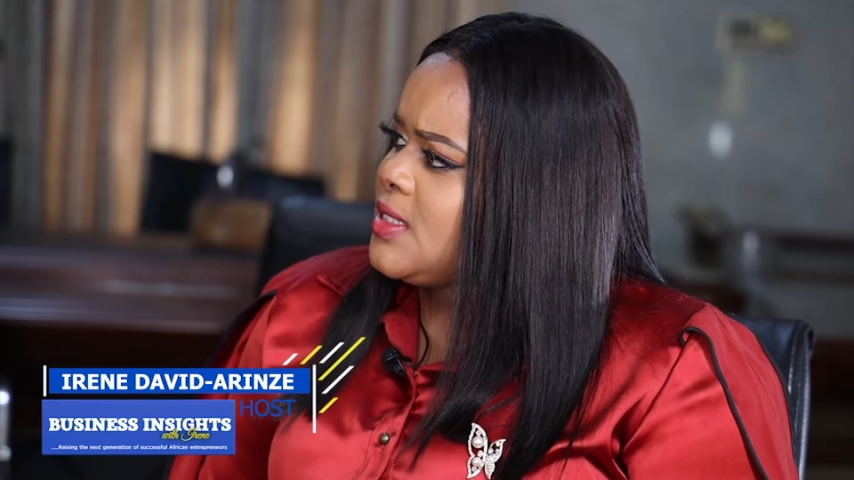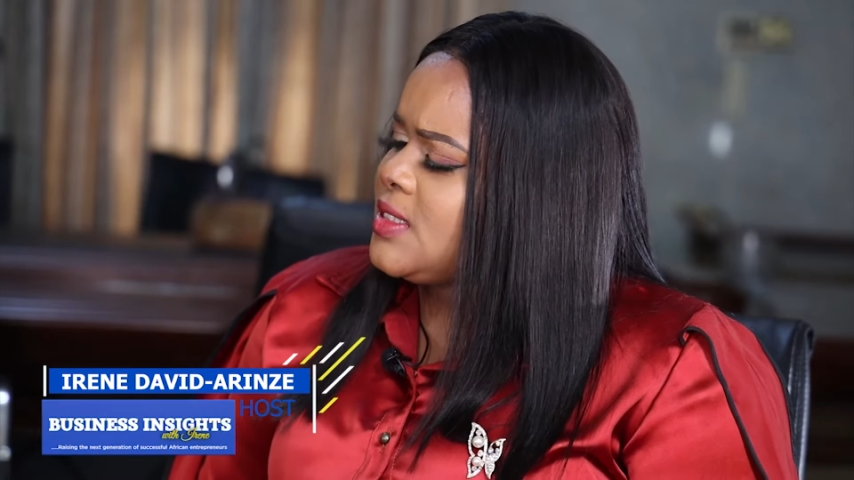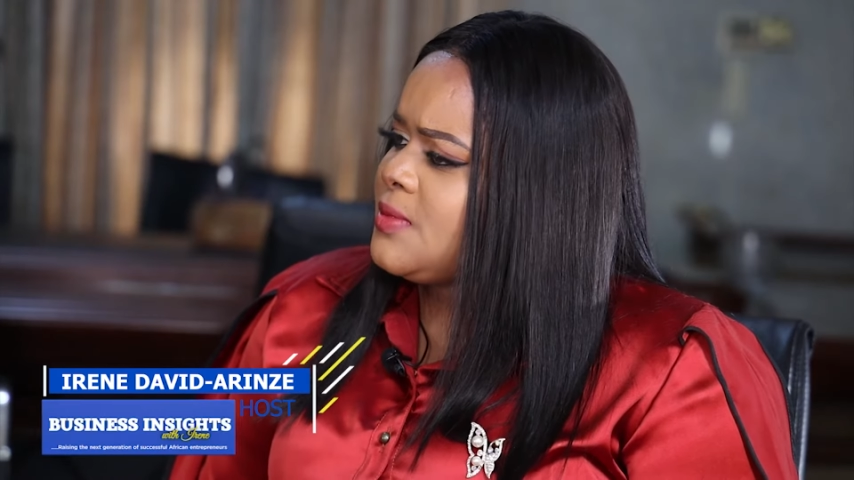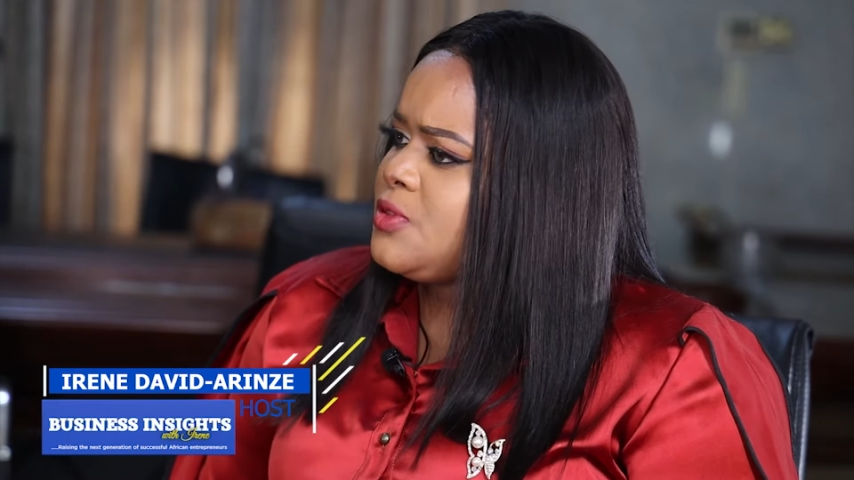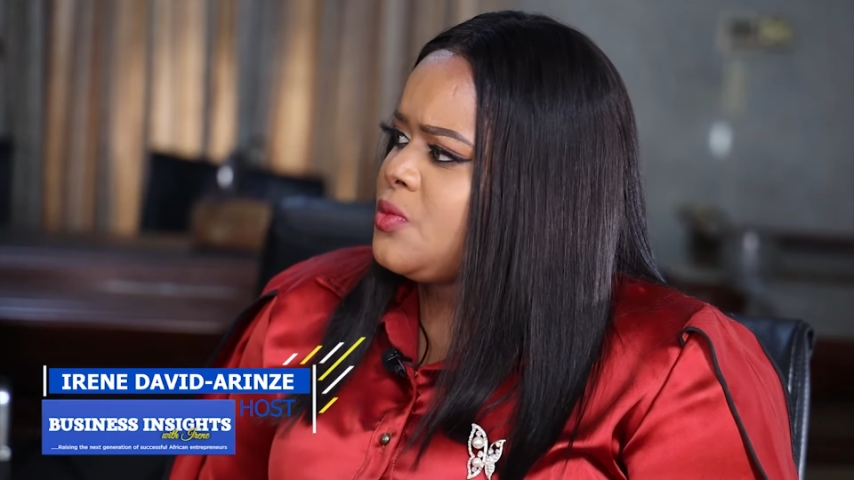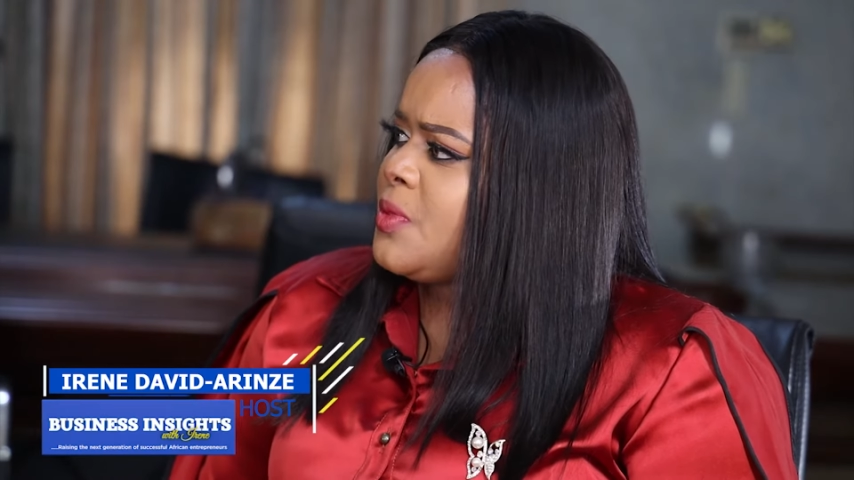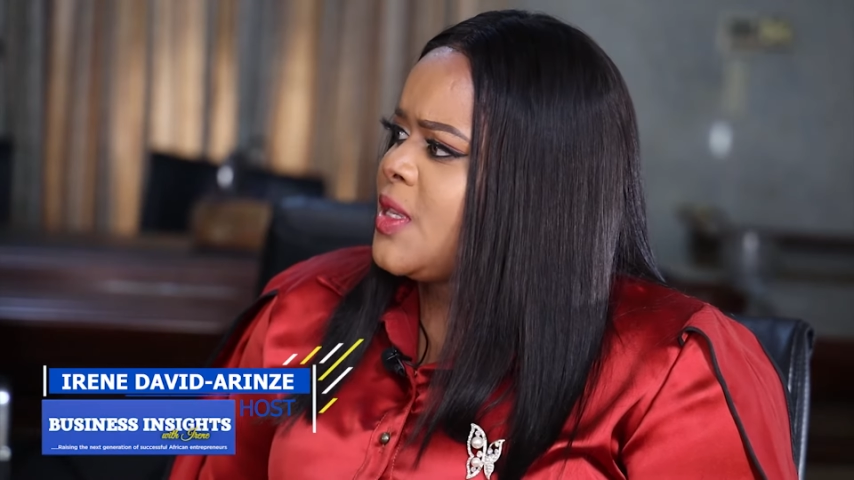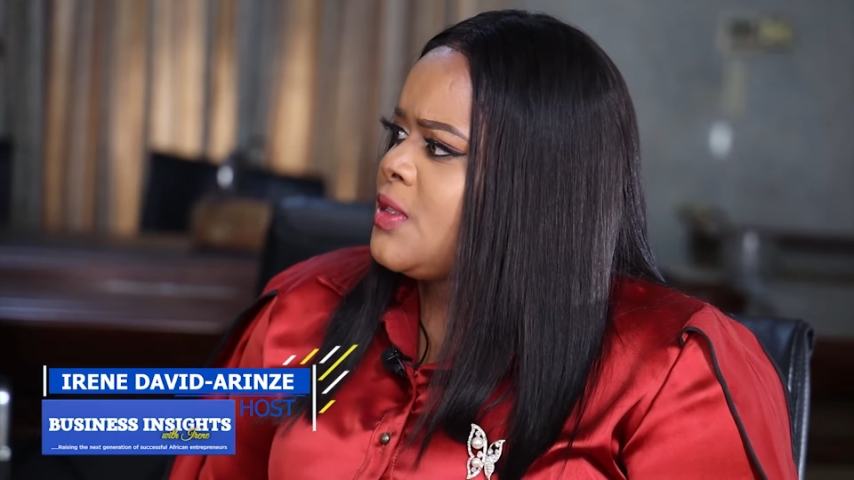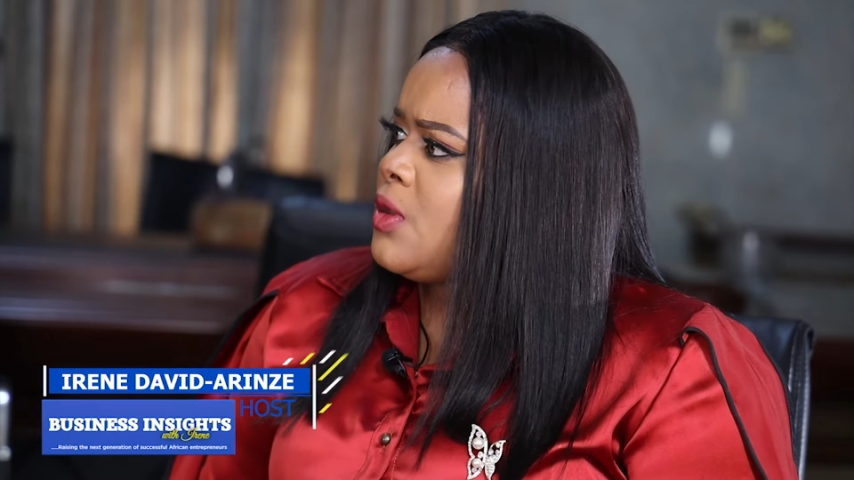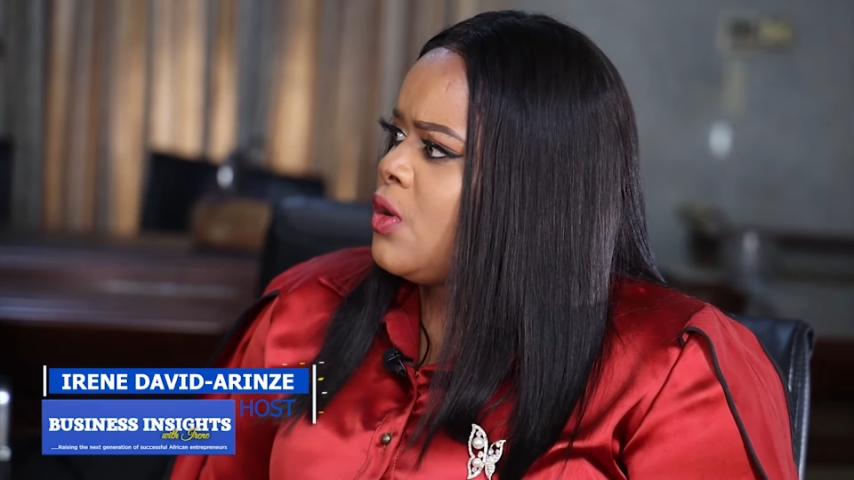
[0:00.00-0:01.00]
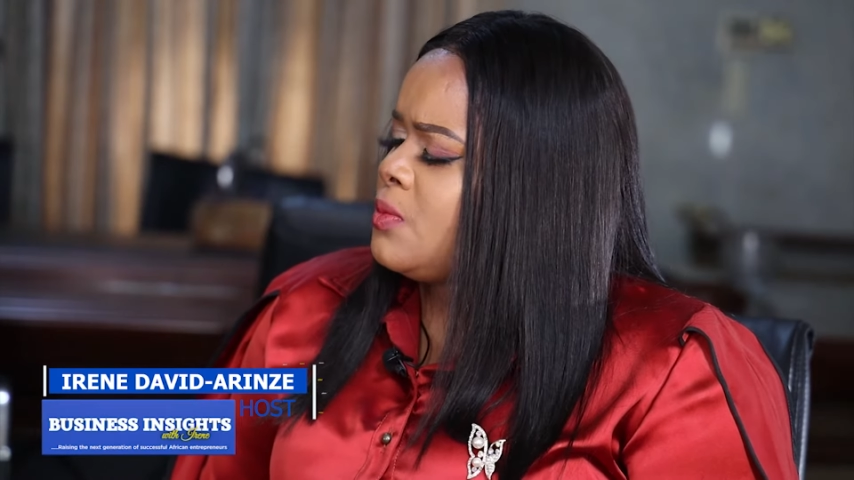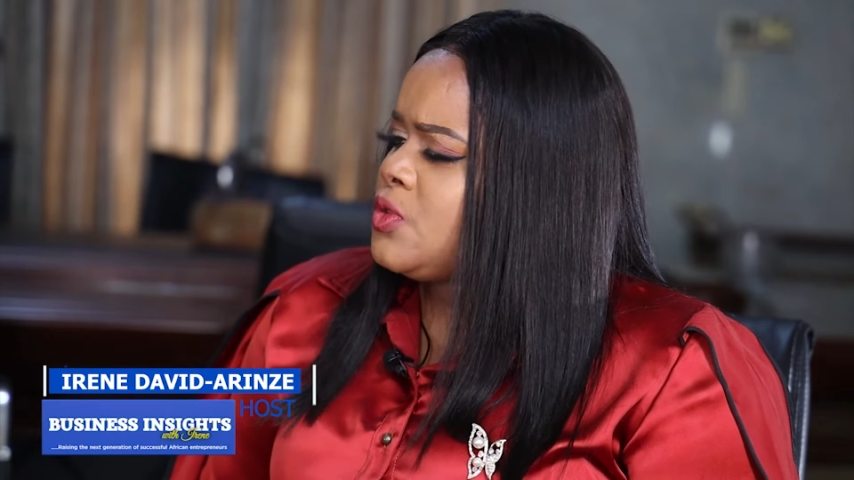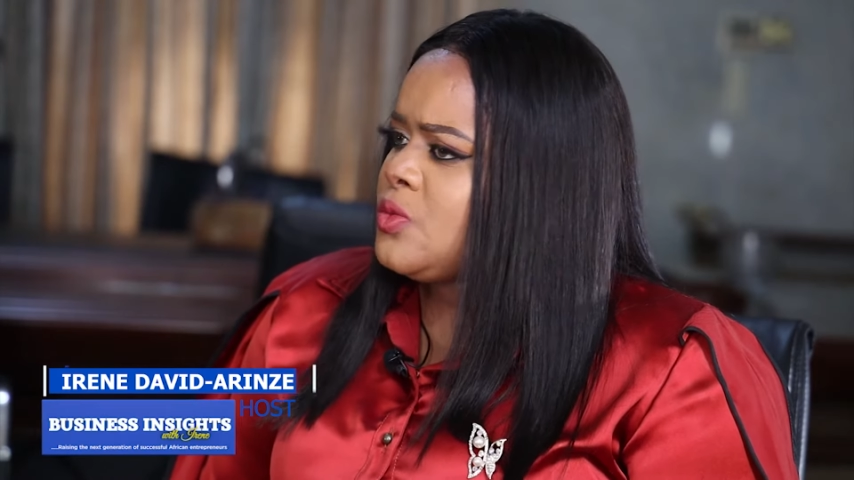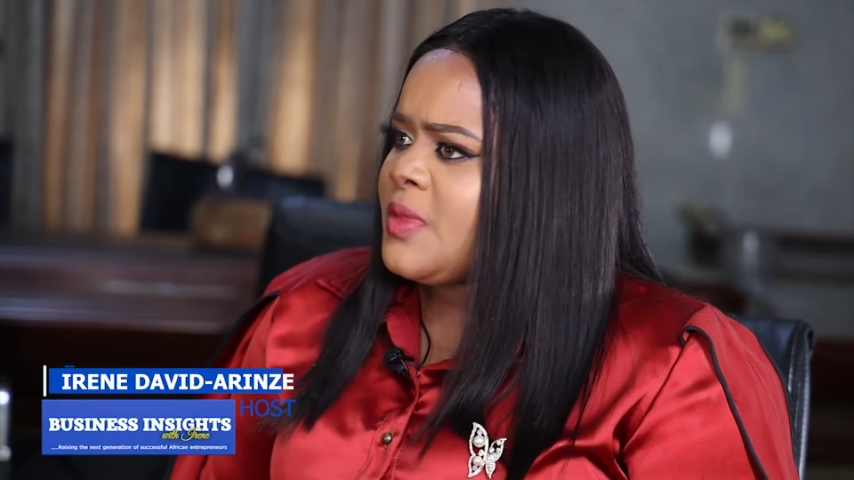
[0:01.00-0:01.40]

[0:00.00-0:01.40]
seems to be a norm to